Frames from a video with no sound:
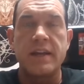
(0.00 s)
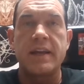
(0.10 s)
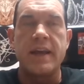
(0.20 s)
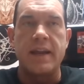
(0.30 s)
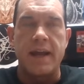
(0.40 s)
And
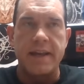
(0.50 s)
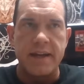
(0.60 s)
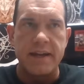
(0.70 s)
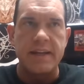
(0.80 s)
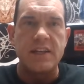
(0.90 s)
again, I
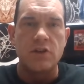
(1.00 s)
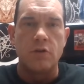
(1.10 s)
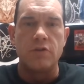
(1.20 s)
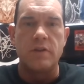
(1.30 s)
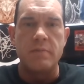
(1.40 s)
get it. He's
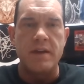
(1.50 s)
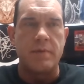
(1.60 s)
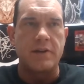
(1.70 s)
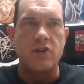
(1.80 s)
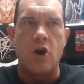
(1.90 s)
older than me,
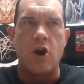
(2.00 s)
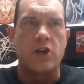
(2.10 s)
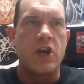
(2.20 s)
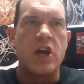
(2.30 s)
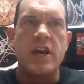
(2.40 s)
but
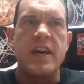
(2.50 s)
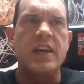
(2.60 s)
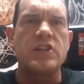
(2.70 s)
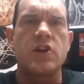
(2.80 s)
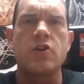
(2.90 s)
dog,
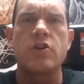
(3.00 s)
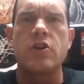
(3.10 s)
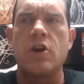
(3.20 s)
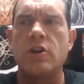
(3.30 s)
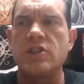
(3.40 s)
he's heard
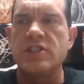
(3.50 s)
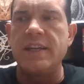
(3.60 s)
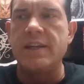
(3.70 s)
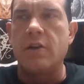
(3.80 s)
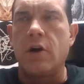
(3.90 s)
it all,
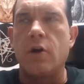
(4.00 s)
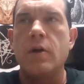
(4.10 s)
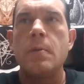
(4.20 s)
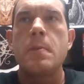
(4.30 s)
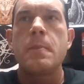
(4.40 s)
seen it all.